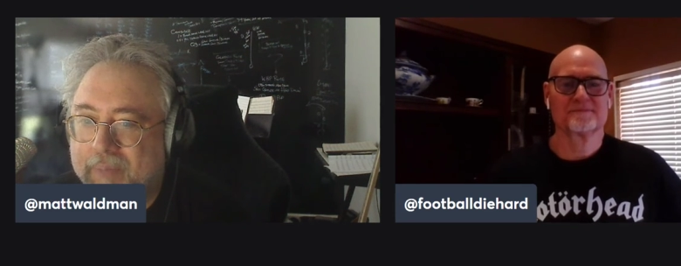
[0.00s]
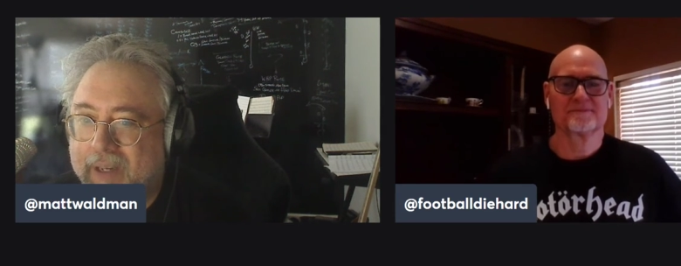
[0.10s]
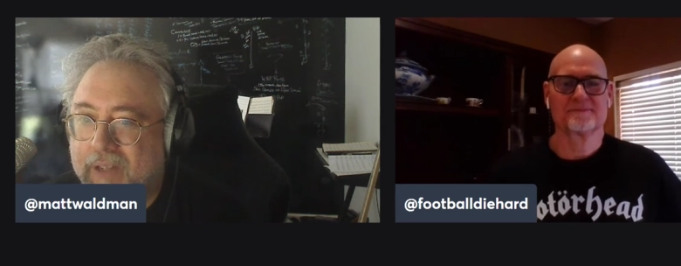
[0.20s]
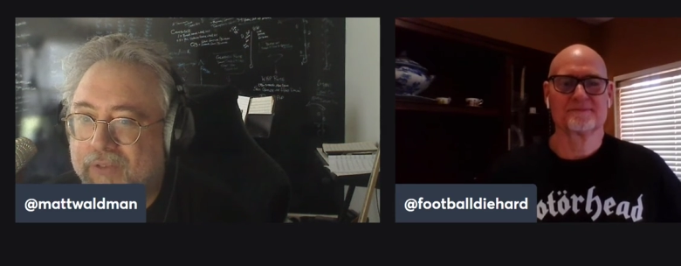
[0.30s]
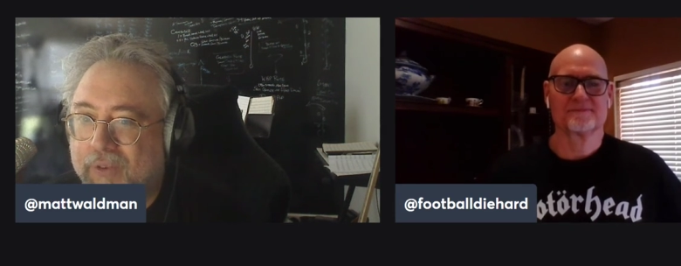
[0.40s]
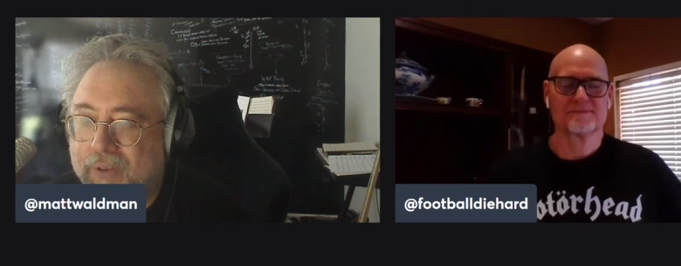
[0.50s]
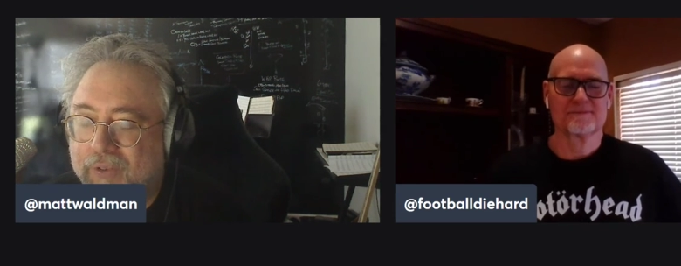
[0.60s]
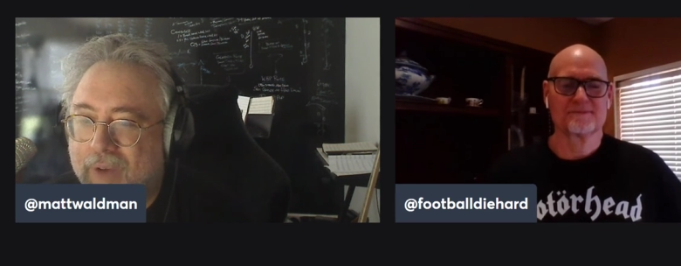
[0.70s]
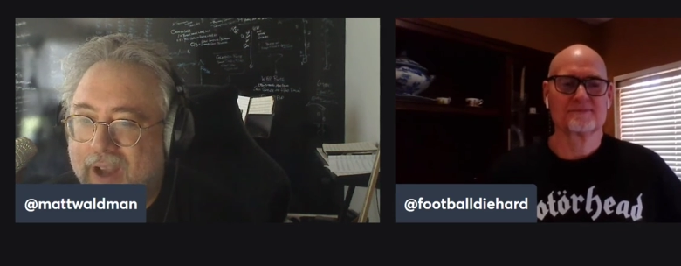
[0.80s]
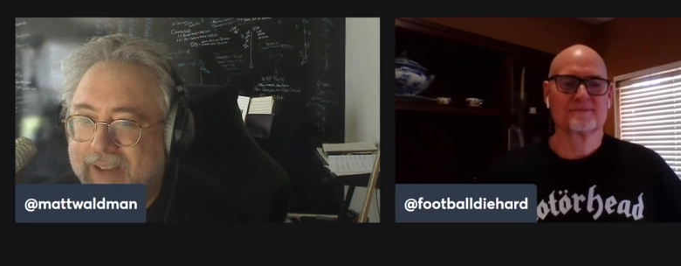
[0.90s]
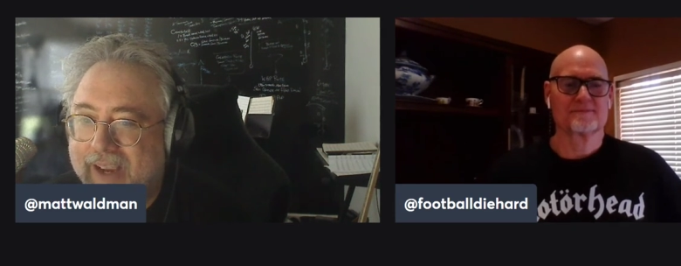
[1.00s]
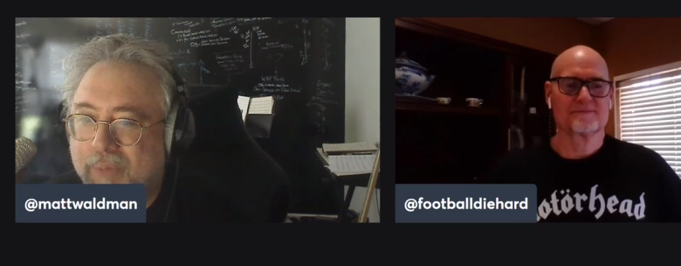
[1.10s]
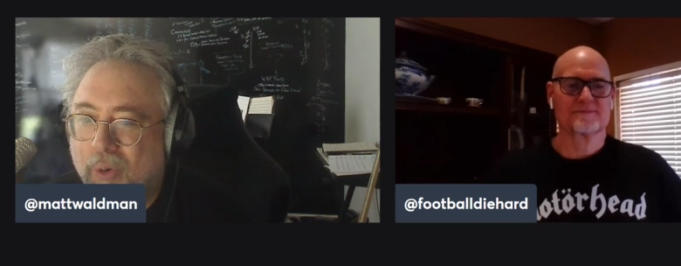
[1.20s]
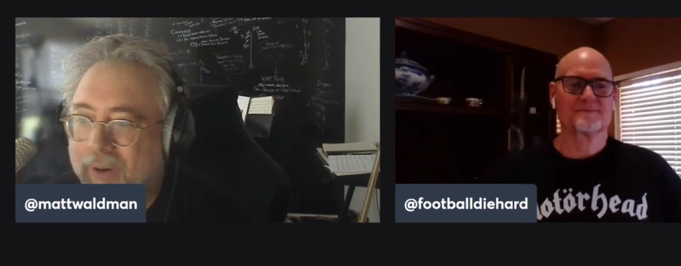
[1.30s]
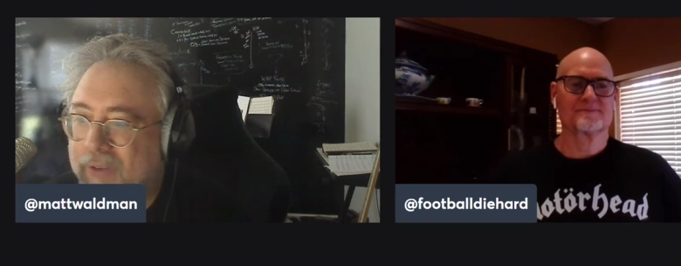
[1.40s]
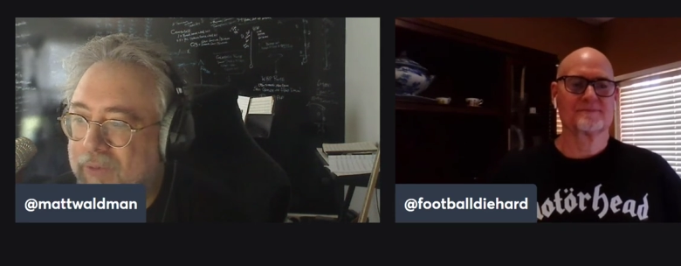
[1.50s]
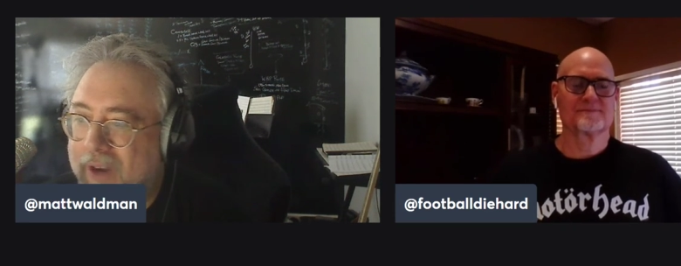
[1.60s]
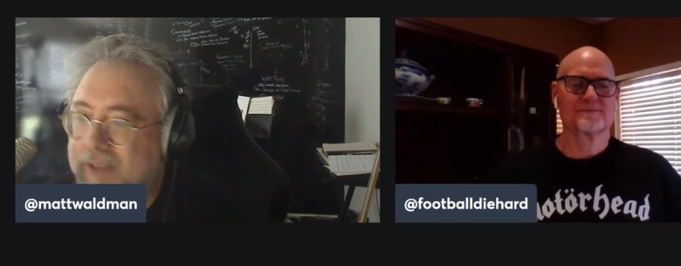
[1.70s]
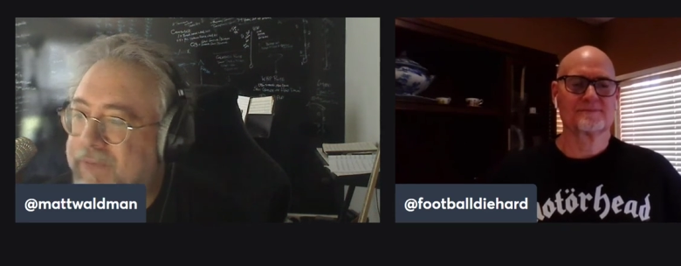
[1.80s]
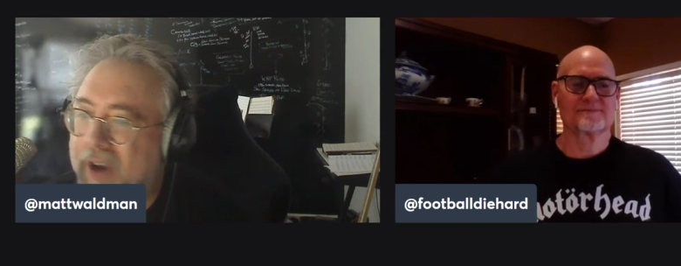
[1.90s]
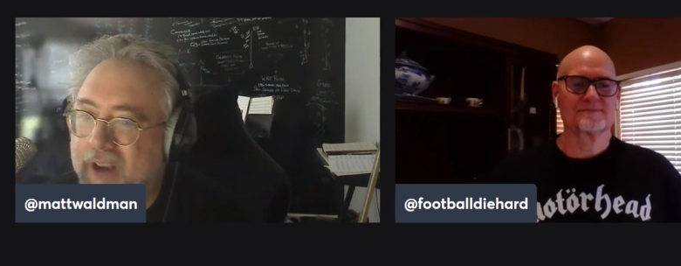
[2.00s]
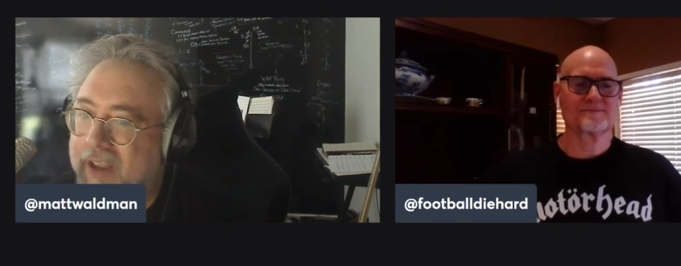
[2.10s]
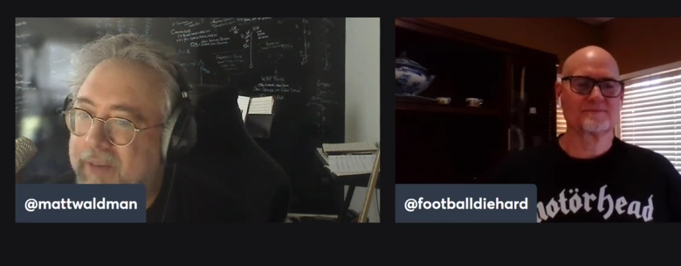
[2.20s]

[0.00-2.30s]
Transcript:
Speaker 1: But as soon as Rondale Moore is ready, fuck it,